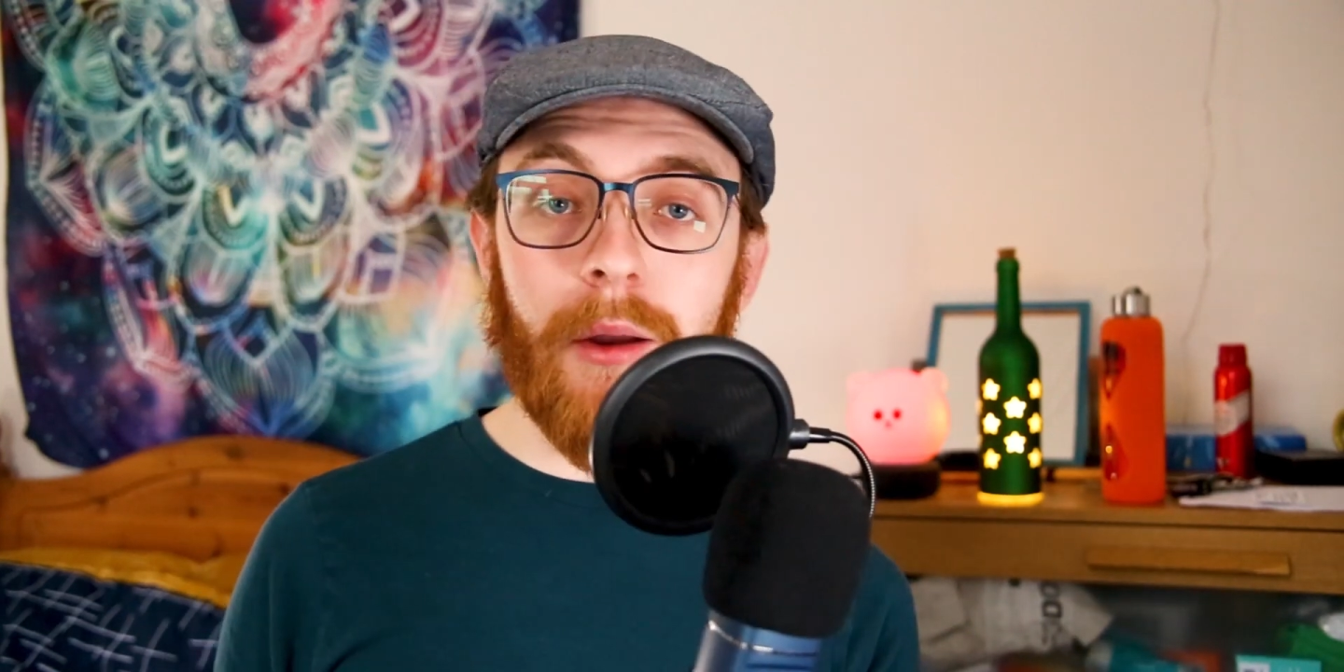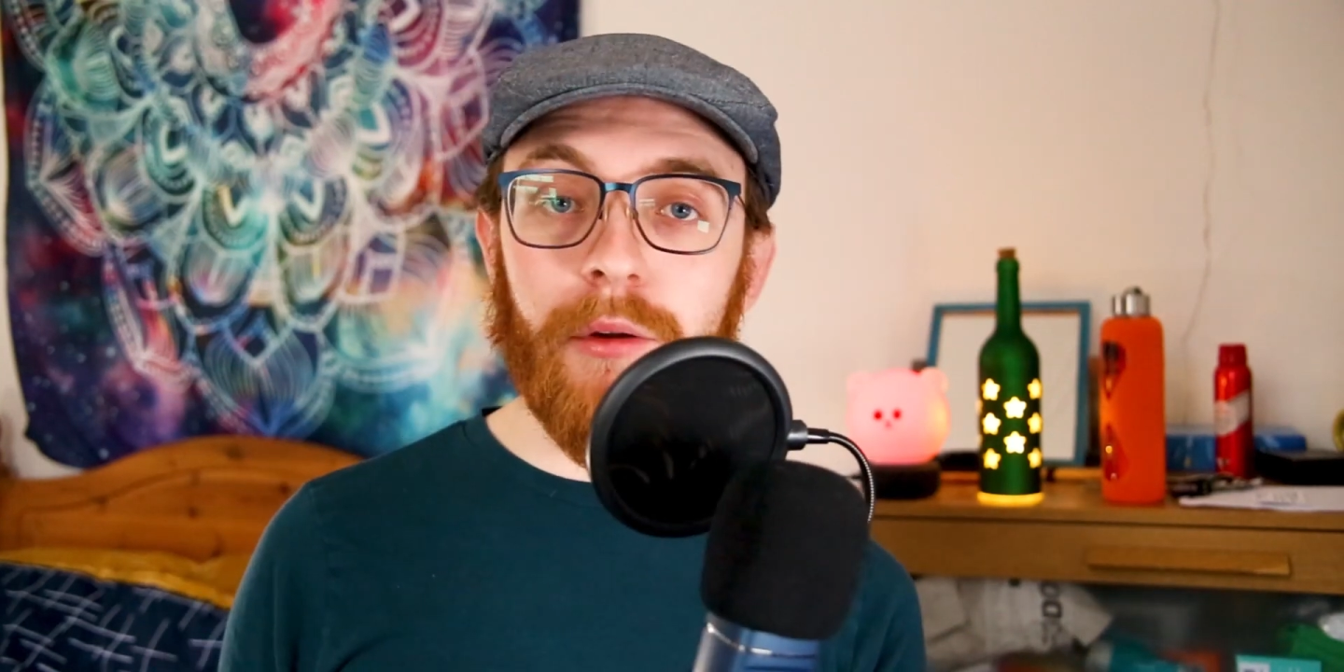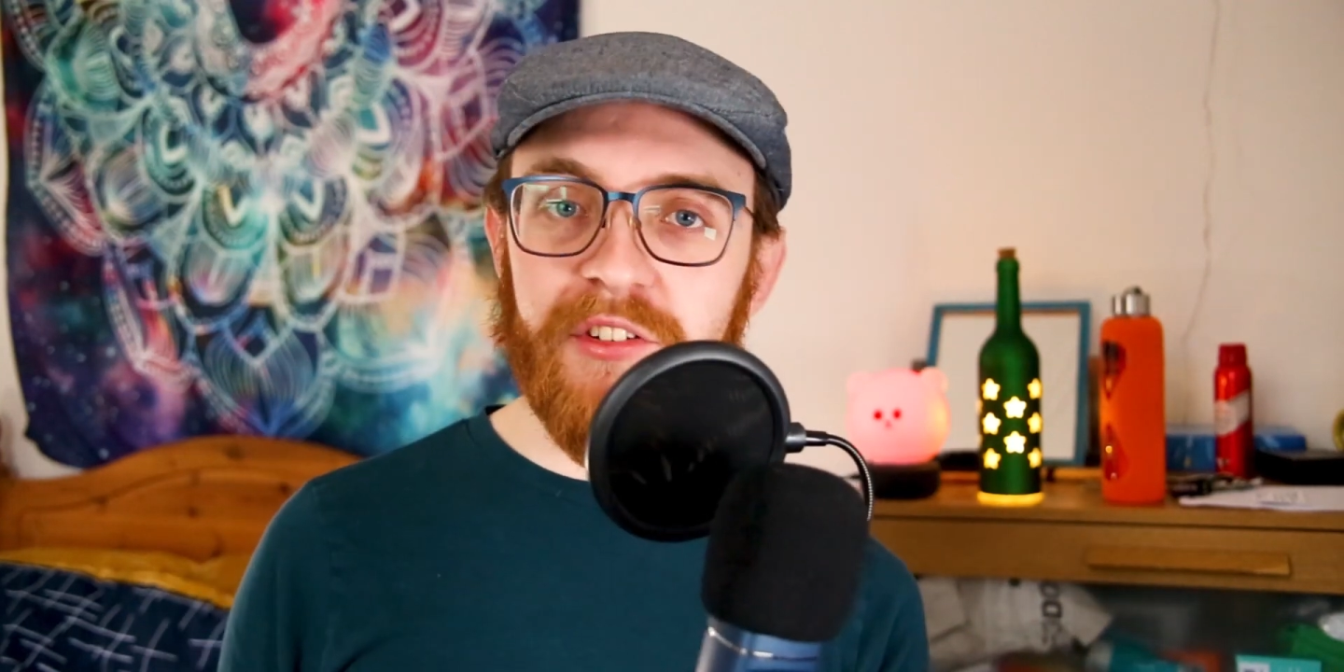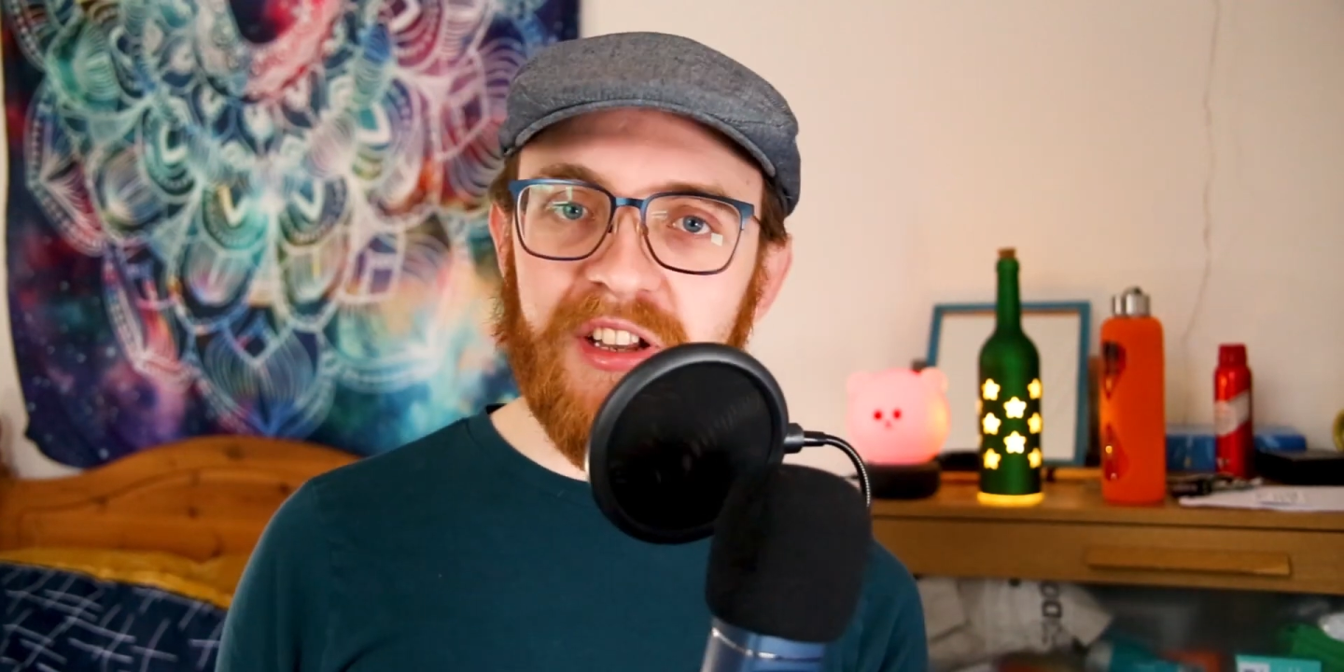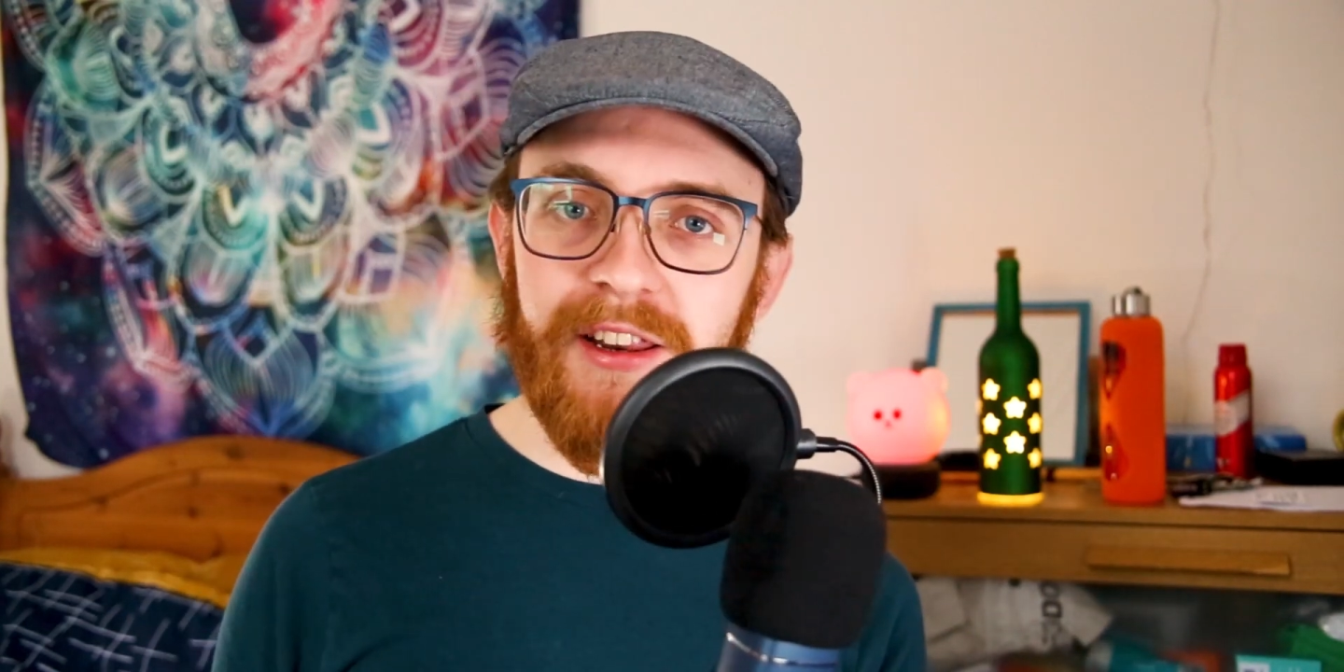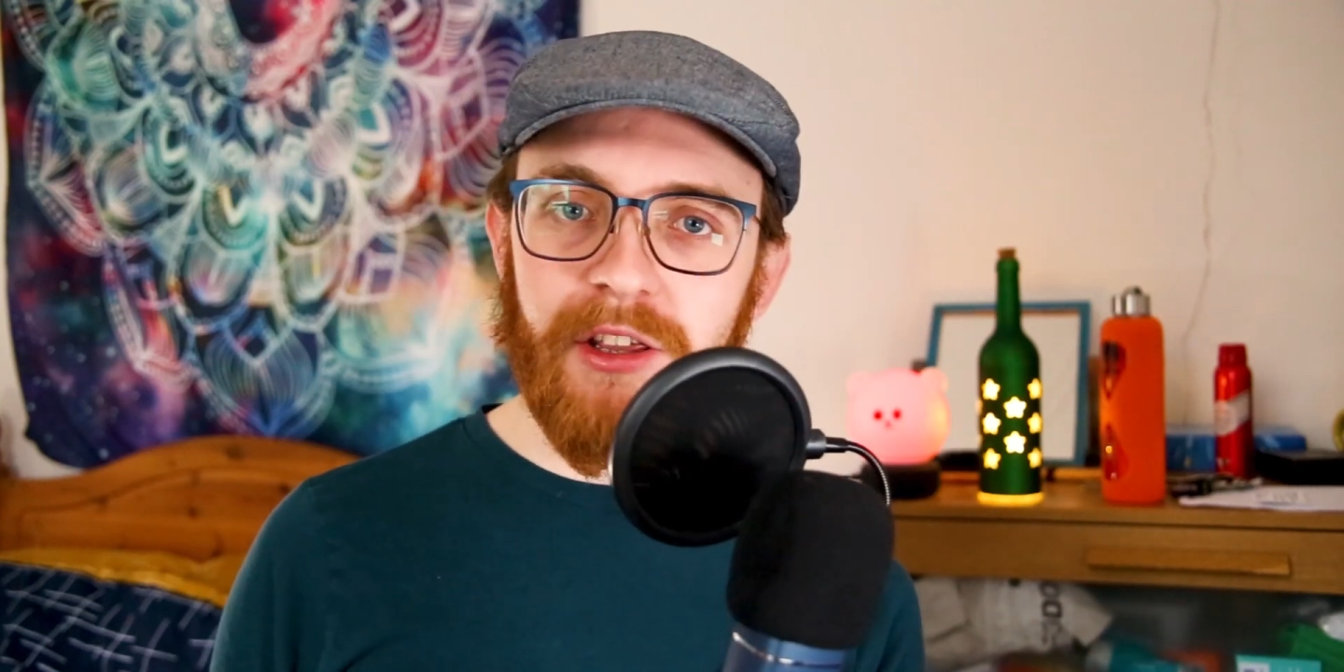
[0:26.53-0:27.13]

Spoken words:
I'm going to tell